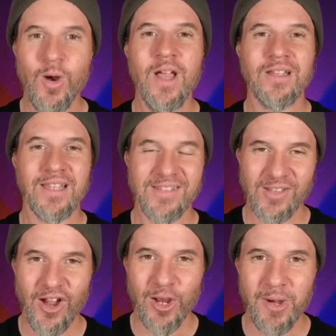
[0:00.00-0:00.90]
let's
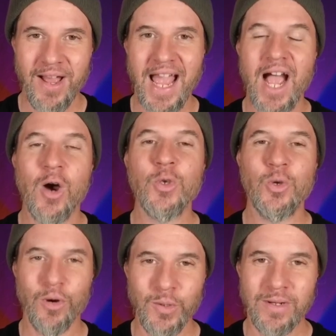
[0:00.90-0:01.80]
talk about how you
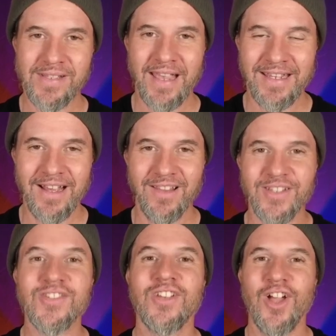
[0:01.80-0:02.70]
are doing
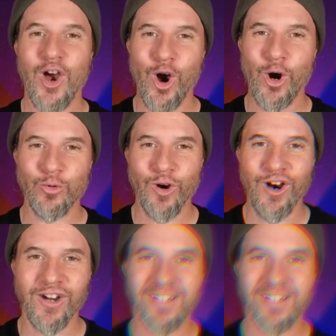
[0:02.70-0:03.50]
psychedelics all wrong.